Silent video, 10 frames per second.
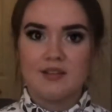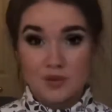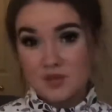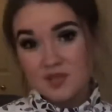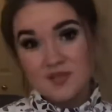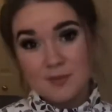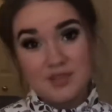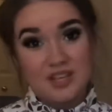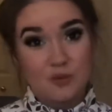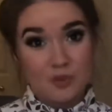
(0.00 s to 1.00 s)
Most of them
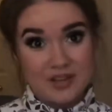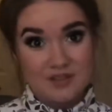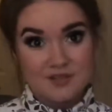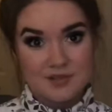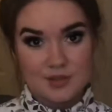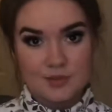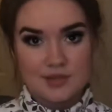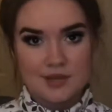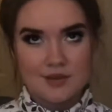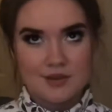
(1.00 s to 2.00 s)
need a reel, so
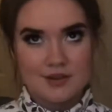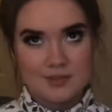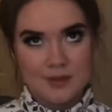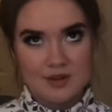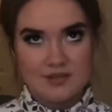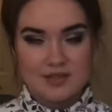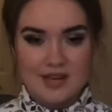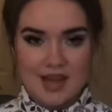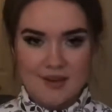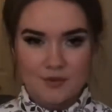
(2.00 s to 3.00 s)
until you're experienced and
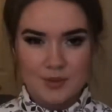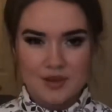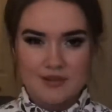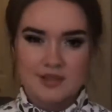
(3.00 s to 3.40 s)
have a reel,